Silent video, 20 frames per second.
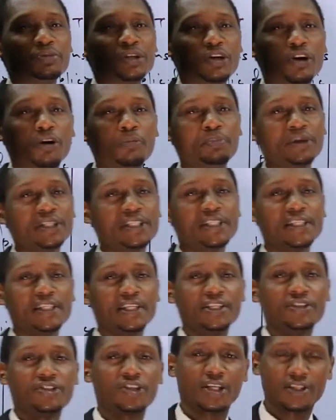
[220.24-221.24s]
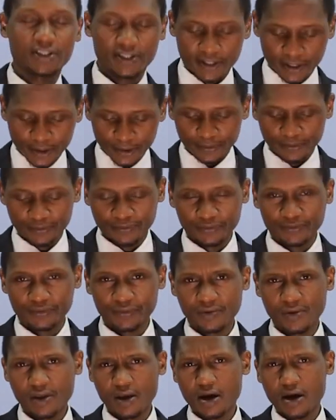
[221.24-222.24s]
be competing interests,
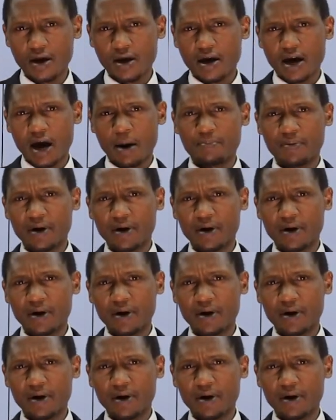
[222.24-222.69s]
a